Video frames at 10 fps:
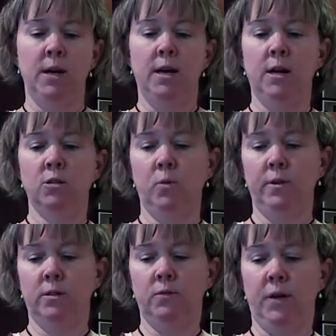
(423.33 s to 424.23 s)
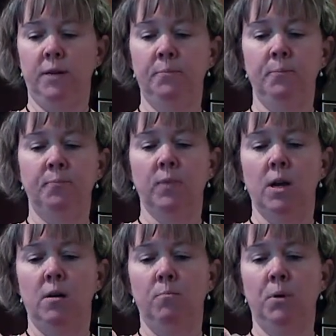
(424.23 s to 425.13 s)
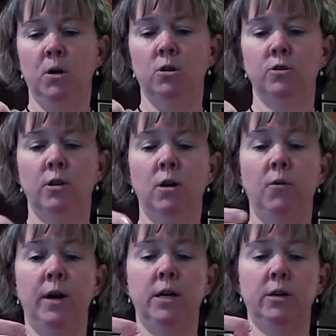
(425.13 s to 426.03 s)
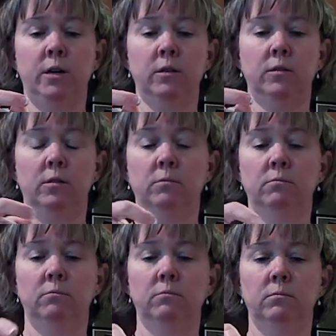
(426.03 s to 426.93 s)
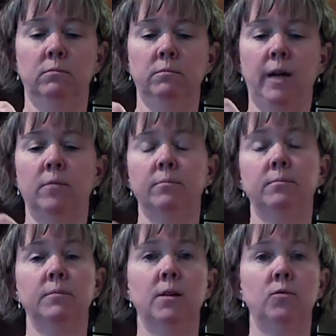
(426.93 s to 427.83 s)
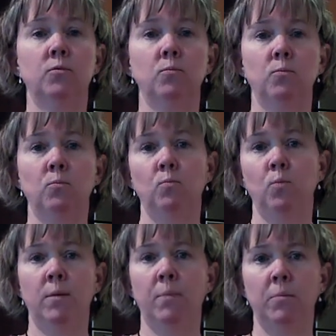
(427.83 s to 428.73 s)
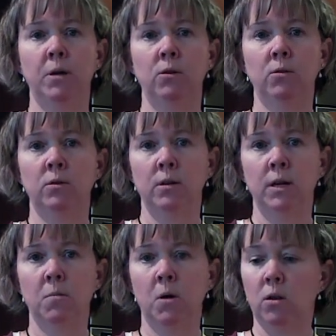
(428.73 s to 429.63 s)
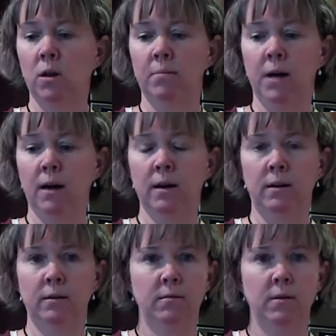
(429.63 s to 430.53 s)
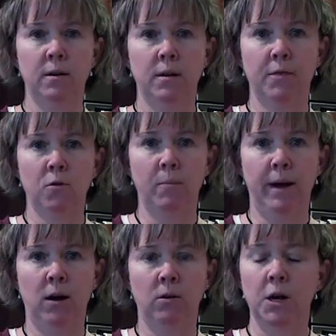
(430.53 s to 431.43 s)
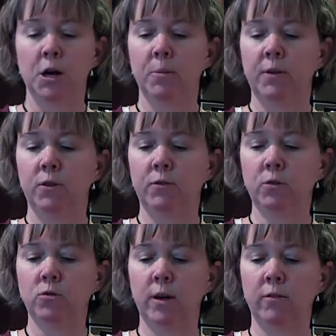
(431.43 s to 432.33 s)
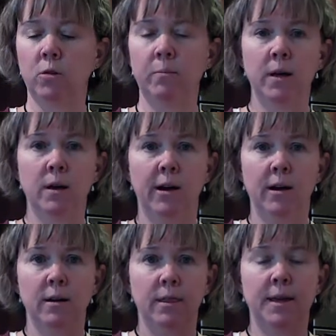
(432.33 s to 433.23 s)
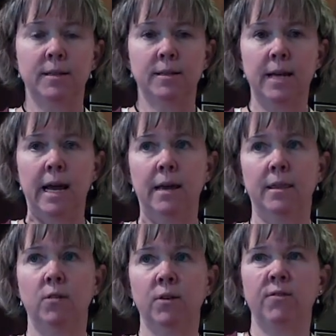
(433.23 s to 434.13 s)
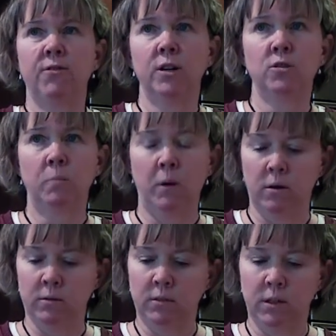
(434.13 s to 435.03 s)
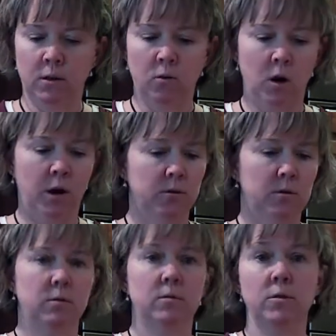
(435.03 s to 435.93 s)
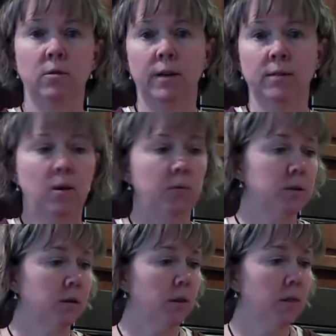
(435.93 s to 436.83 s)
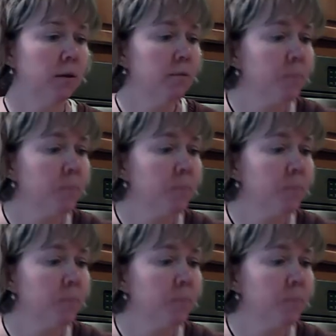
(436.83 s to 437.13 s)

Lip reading: Here's one that's fun. Burgers that are already cooked. Yeah, because we had barbecue, didn't eat them all. I'm not going to throw them out. But if you FoodSaver them, they don't get freezer burnt and, gross. So that's always a good thing.